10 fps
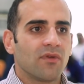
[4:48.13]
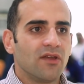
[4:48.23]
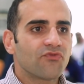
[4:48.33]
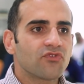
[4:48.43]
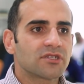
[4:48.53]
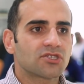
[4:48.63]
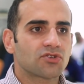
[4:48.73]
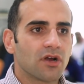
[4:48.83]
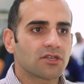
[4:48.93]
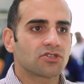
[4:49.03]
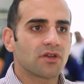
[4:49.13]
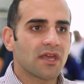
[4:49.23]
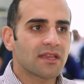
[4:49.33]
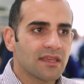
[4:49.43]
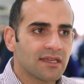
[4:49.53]
infrastructure
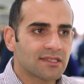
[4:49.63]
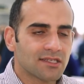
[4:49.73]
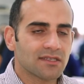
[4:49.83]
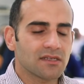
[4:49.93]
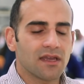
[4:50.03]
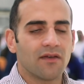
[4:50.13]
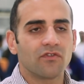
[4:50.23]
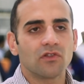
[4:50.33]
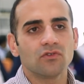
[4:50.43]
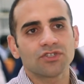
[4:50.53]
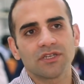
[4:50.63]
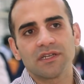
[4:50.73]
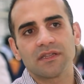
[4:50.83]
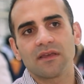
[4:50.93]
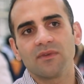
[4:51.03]
that needs evolution
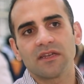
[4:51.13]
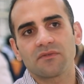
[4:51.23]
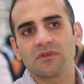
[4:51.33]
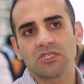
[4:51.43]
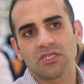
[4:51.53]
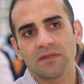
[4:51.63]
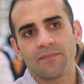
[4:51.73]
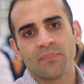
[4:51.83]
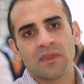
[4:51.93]
in the MENA region